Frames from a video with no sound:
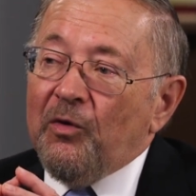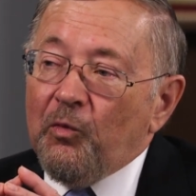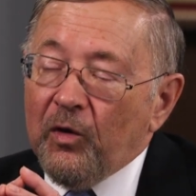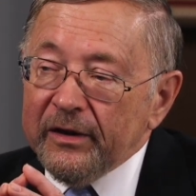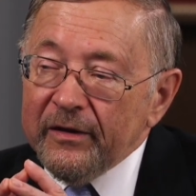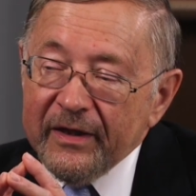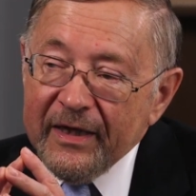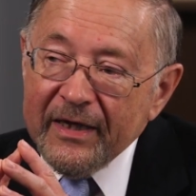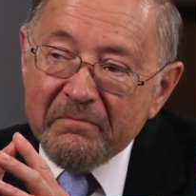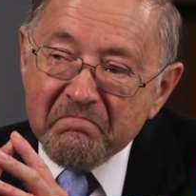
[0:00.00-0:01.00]
One of
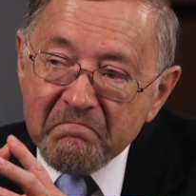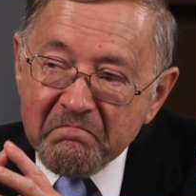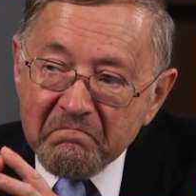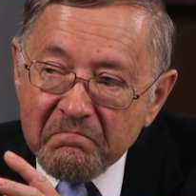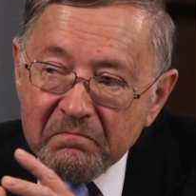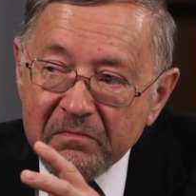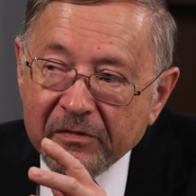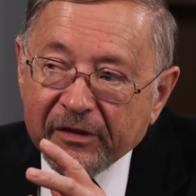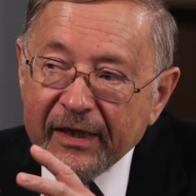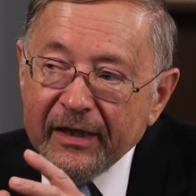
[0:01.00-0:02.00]
the
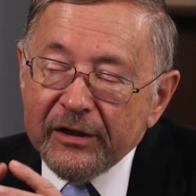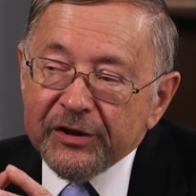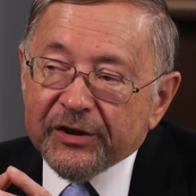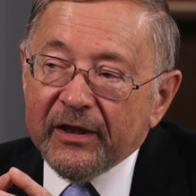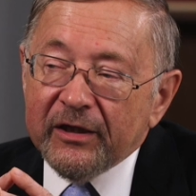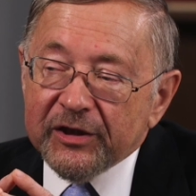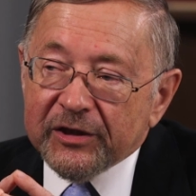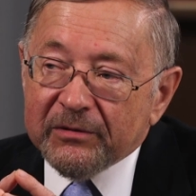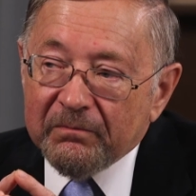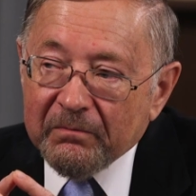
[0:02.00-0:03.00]
things that
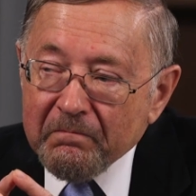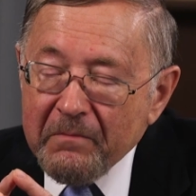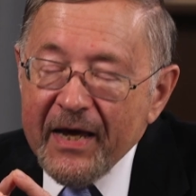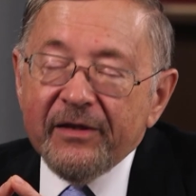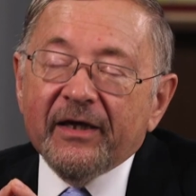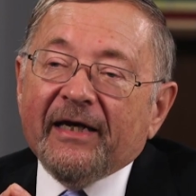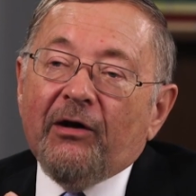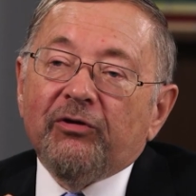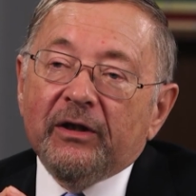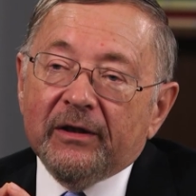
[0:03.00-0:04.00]
has made the
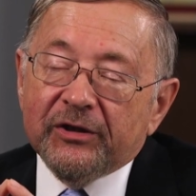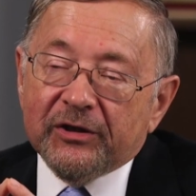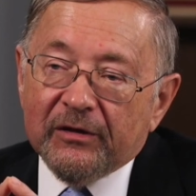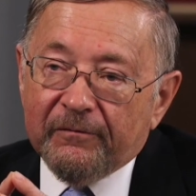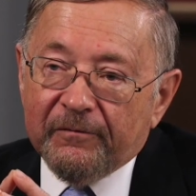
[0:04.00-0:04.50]
calculus